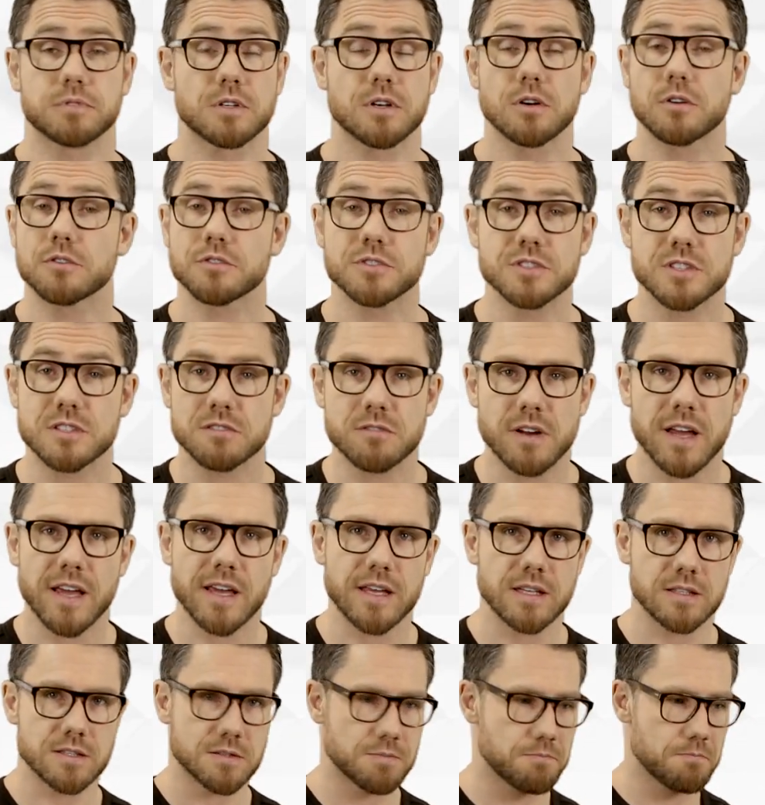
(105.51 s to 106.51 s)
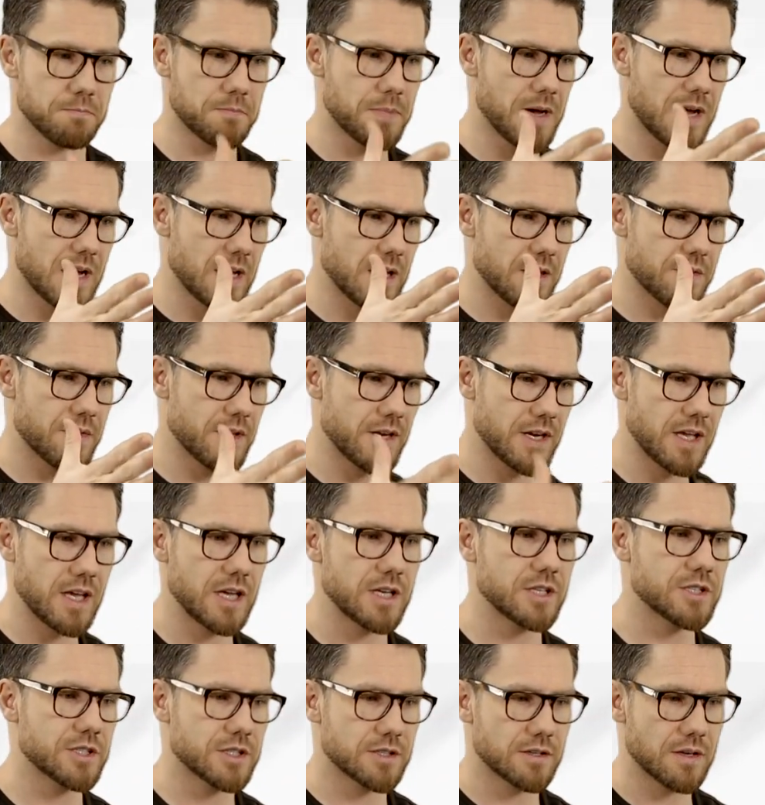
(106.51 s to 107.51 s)
constrained by the
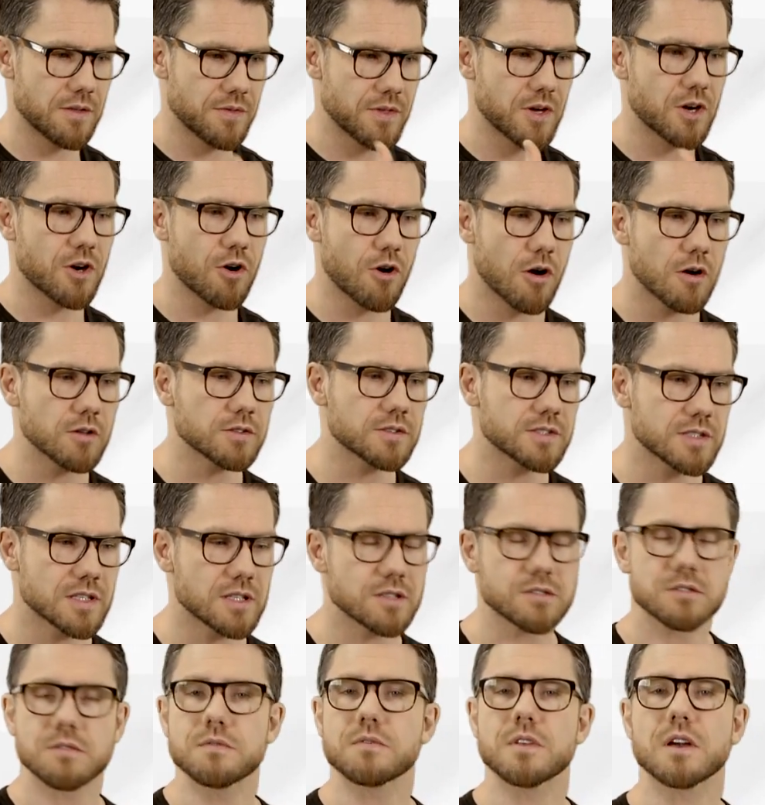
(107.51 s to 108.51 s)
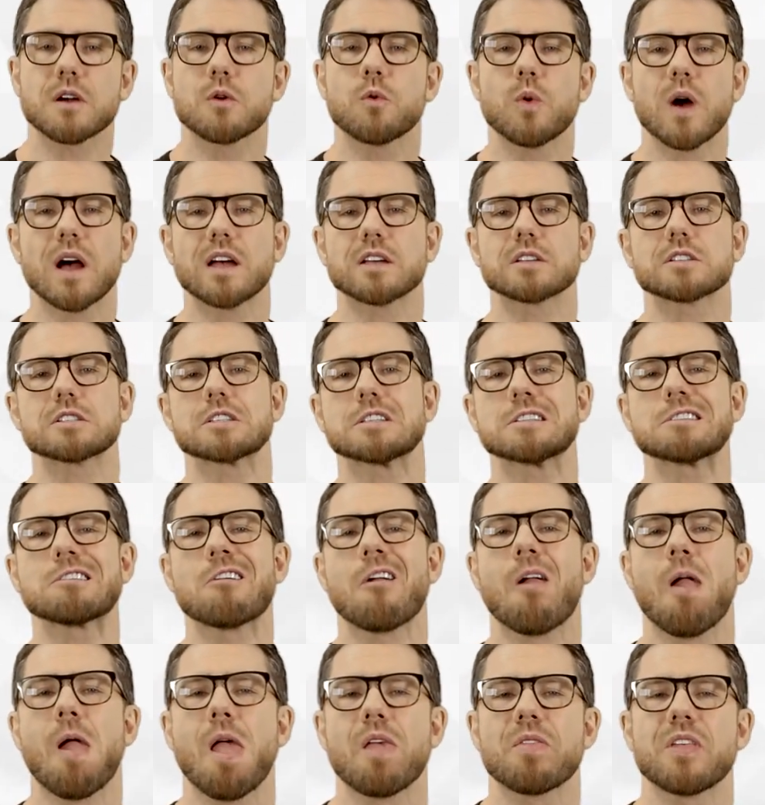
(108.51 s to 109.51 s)
nature and the contents of the question,
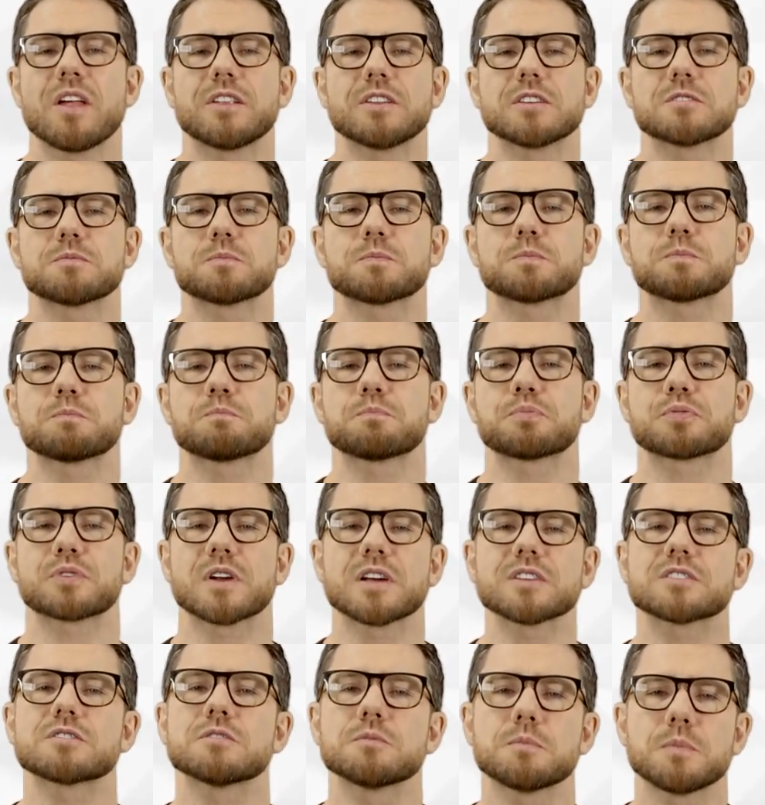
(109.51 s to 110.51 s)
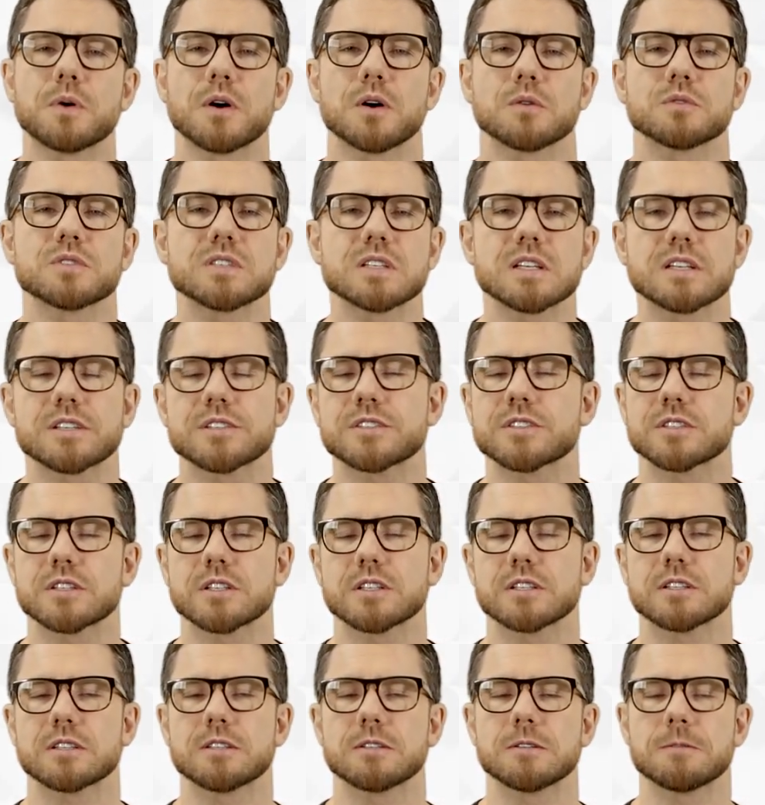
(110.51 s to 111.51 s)
that is presupposing
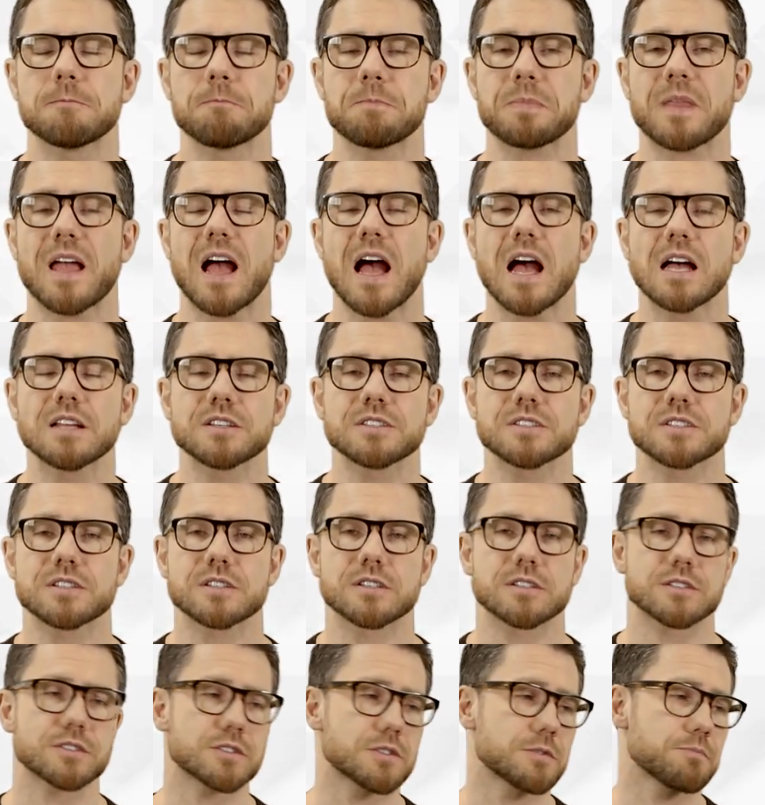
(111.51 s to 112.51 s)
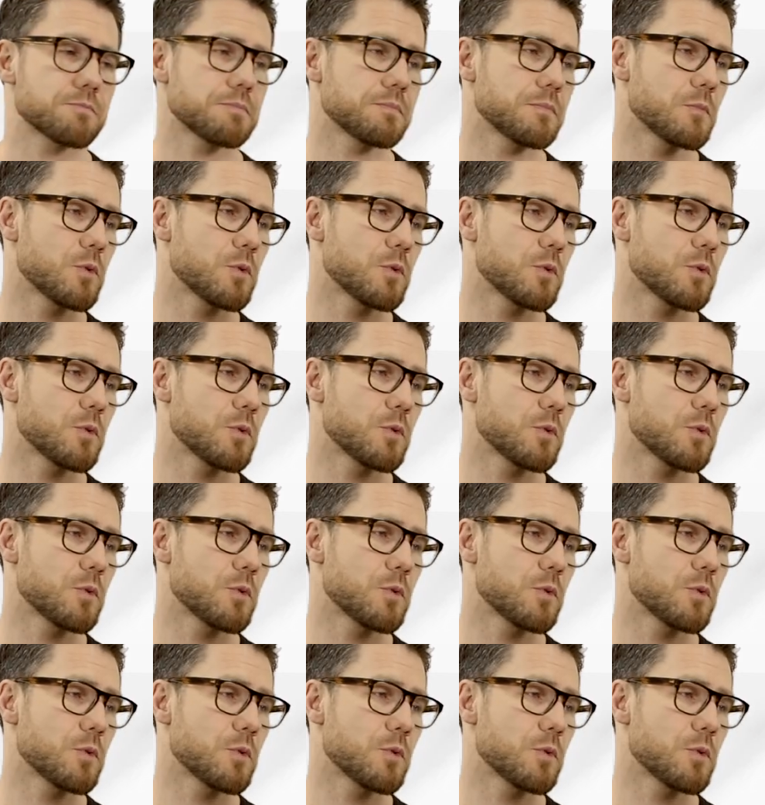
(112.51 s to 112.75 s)
certain answers.